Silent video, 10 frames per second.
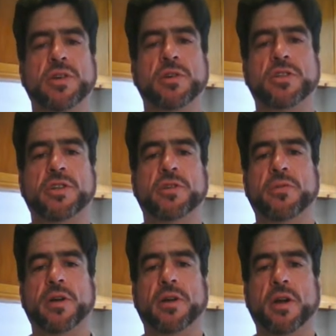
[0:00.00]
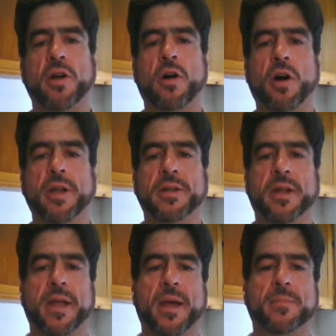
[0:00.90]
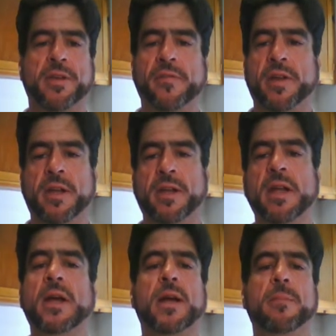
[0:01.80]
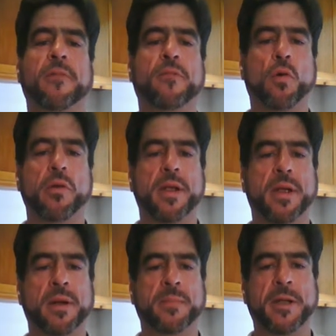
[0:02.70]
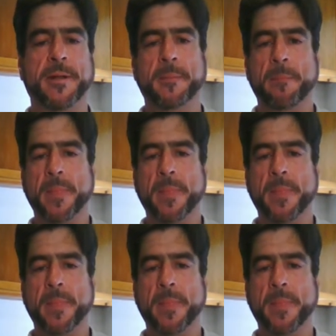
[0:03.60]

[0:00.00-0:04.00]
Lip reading: her children are gone into captivity before the enemy.